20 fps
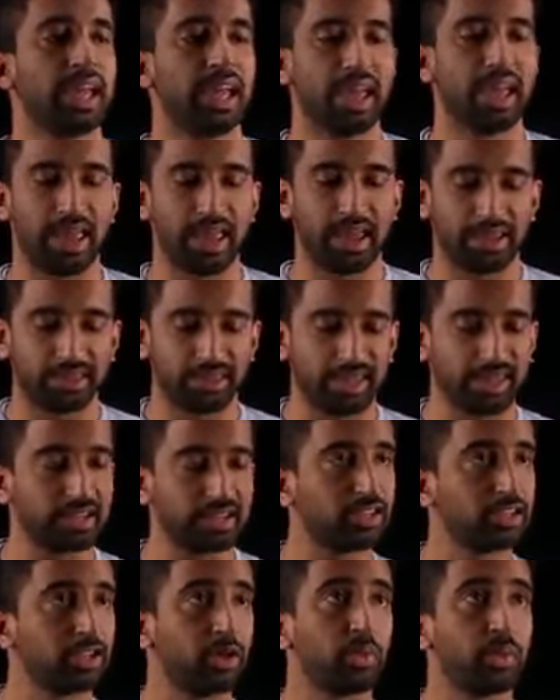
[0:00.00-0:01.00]
And then,
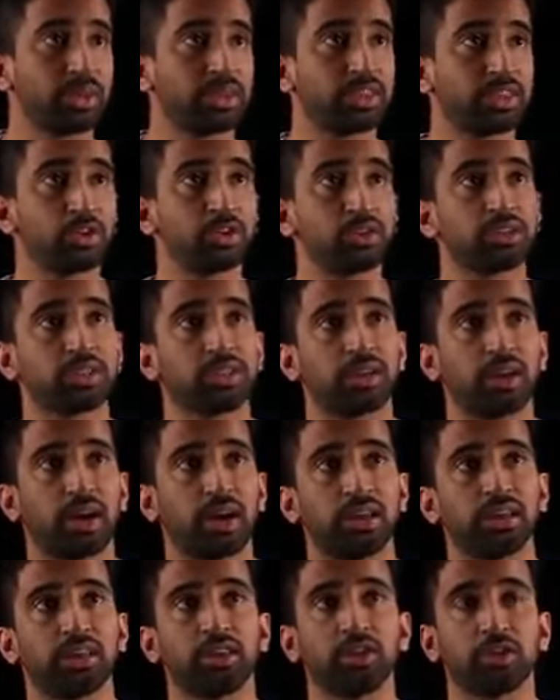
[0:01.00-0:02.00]
with
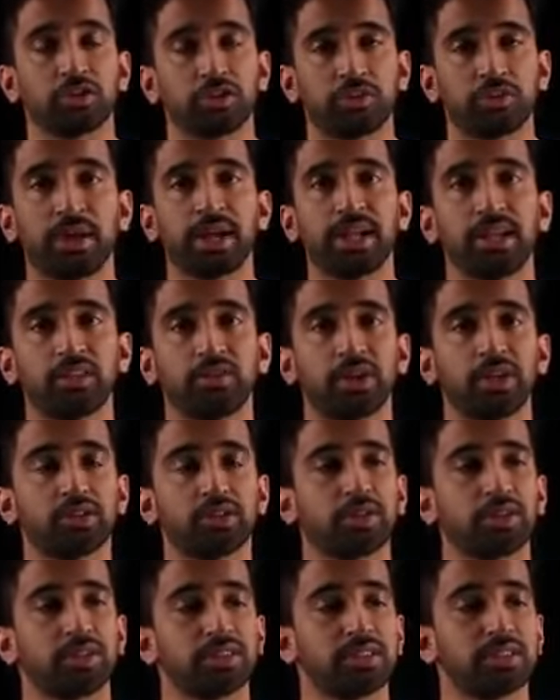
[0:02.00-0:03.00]
those remaining
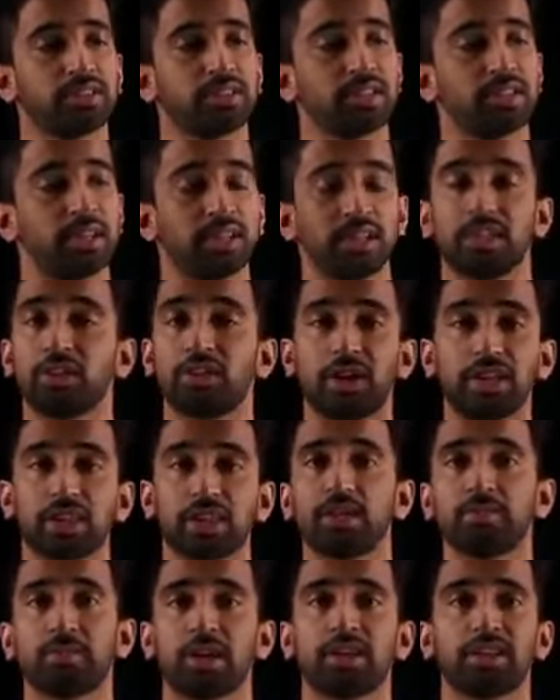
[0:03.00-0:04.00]
resources, the great
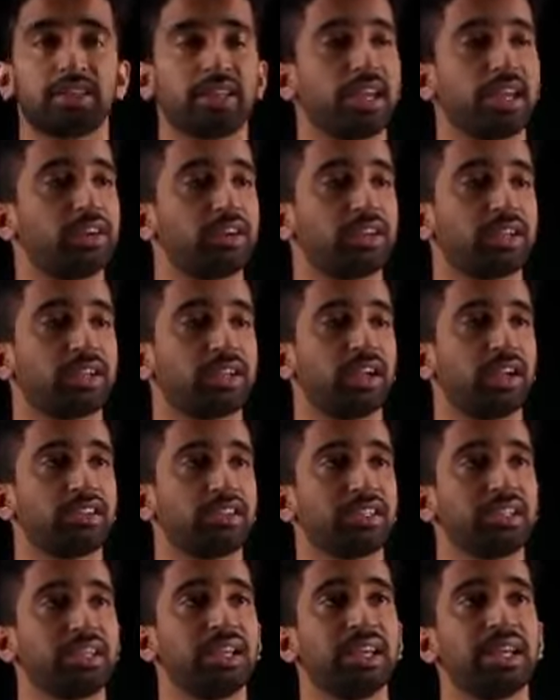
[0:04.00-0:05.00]
thing about container
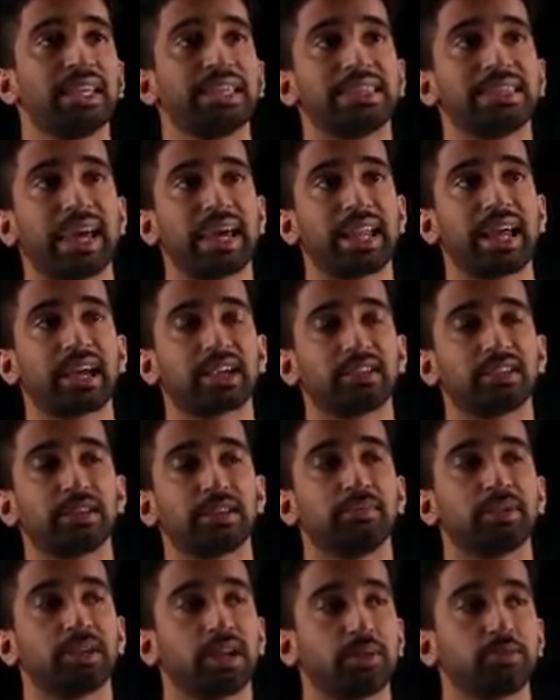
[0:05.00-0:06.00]
technology, that actually
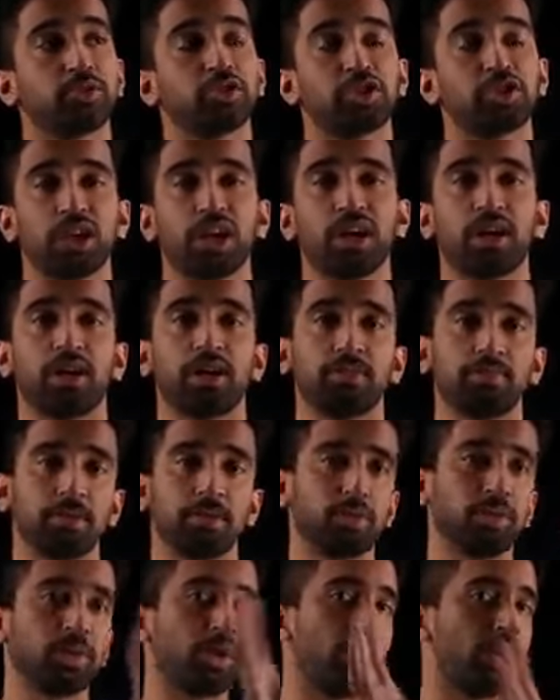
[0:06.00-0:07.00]
becomes shared
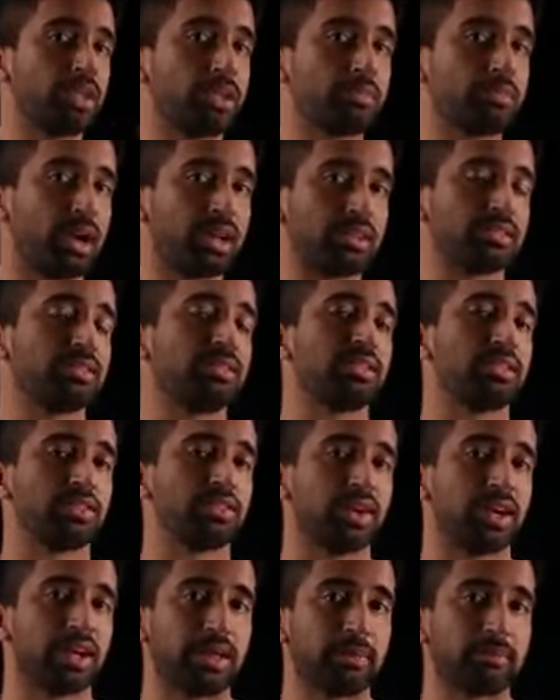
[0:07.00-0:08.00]
between all the processes
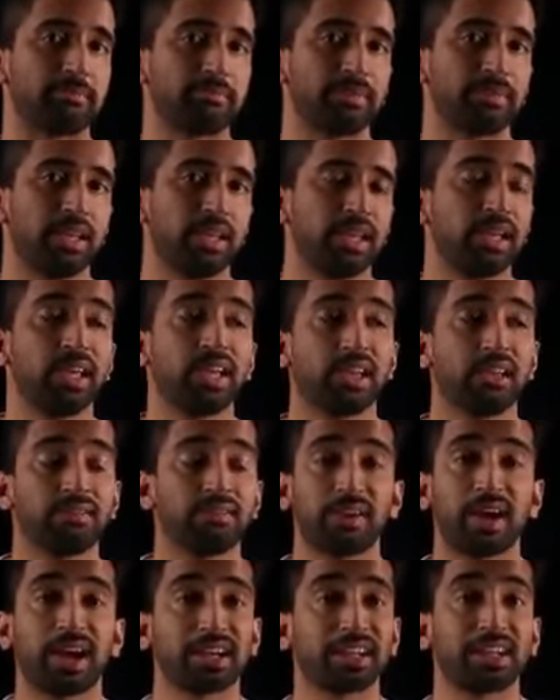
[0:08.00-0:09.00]
running. In
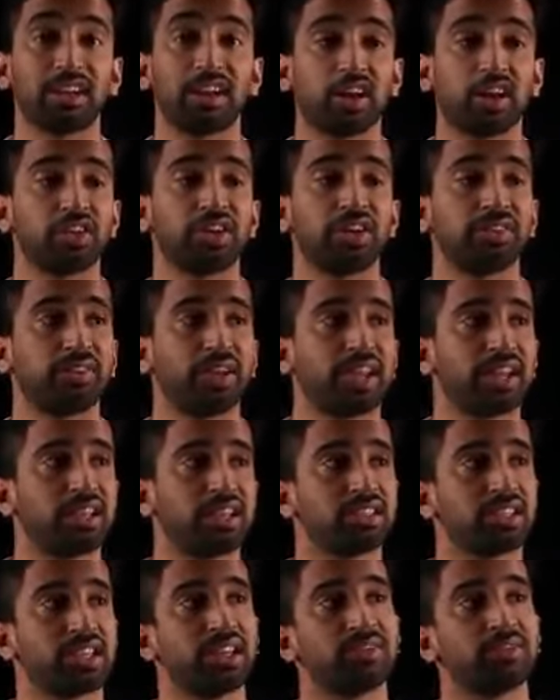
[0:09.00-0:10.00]
fact, another
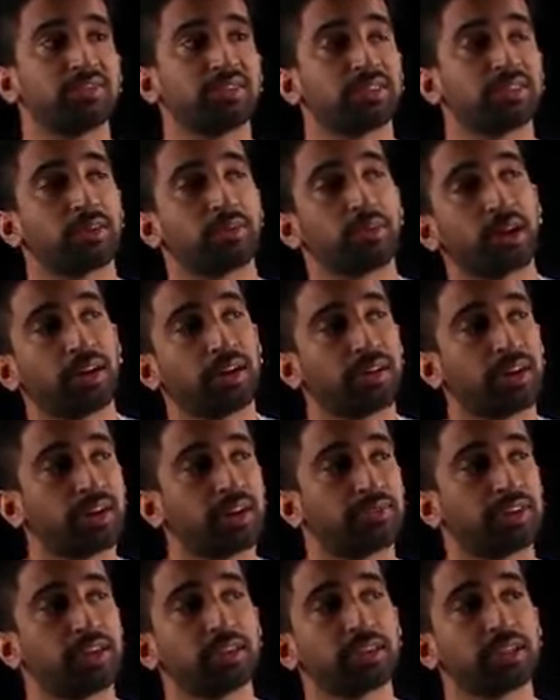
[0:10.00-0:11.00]
advantage,
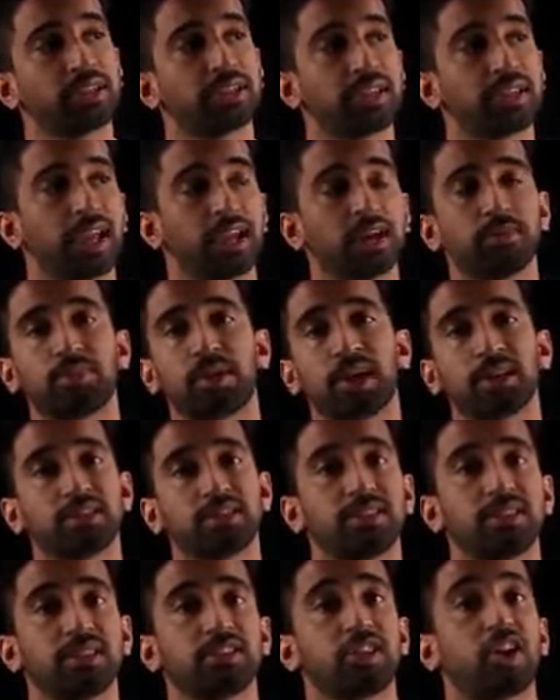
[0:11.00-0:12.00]
if these container
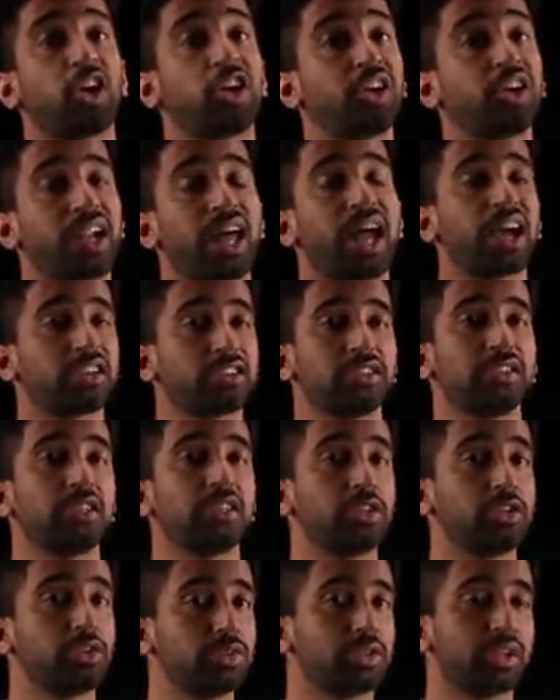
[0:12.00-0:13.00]
processes aren't actually
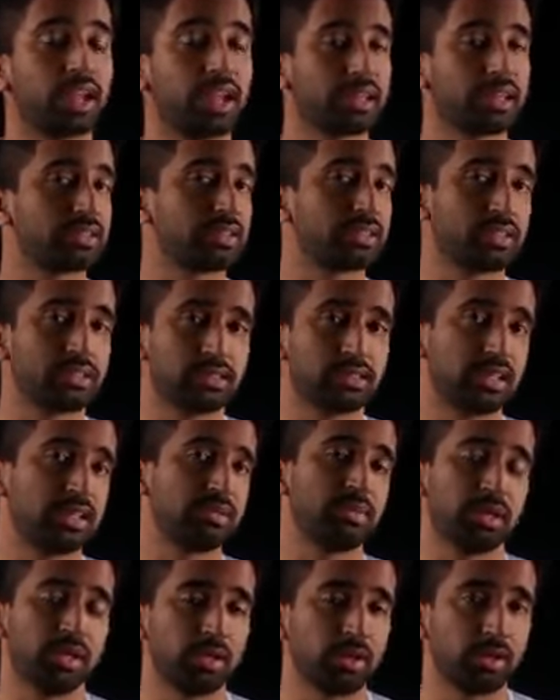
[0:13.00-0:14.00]
utilizing the
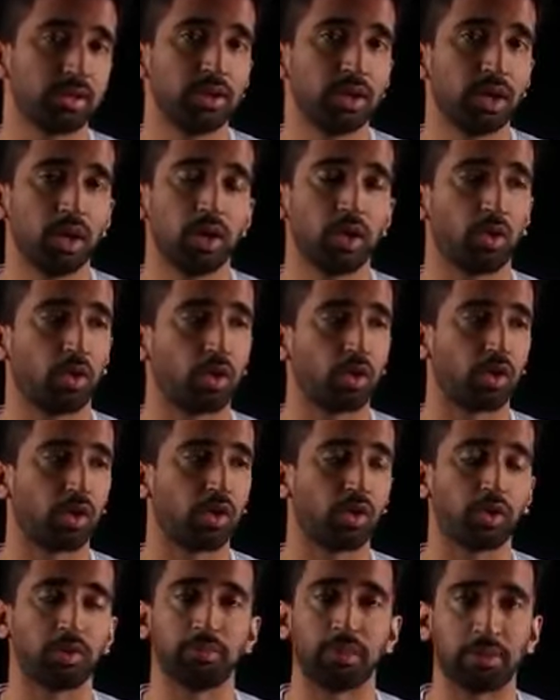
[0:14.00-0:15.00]
CPU
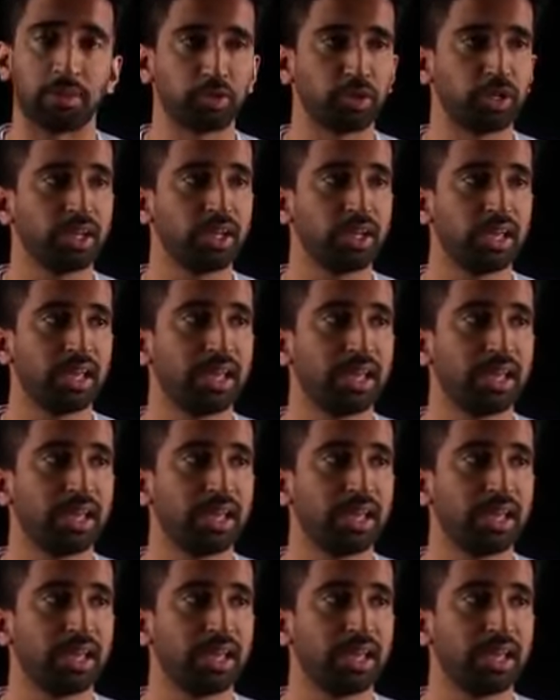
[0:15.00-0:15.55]
or memory,